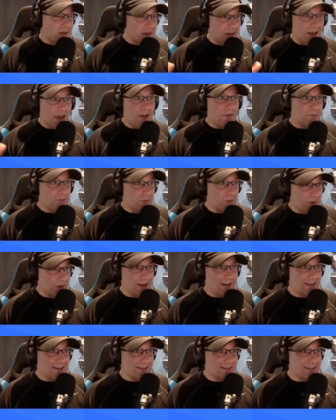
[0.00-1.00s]
everyone
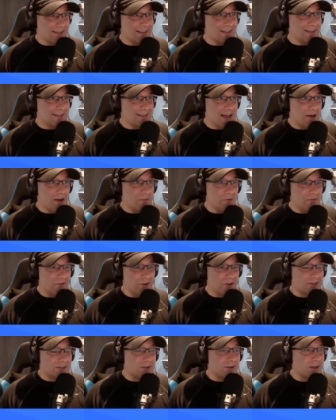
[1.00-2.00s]
else in the
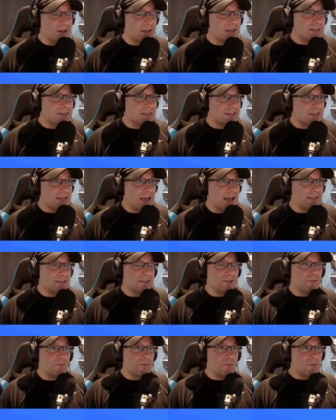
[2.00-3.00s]
Dabbleverse. You know, it's intense.
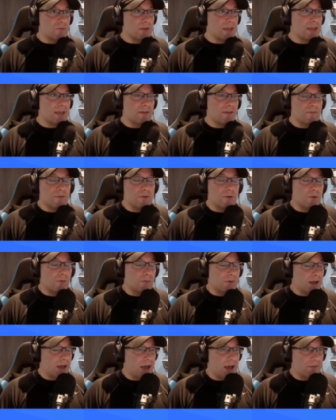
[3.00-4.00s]
So if you
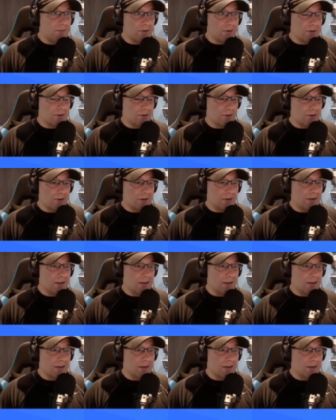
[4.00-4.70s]
don't have a good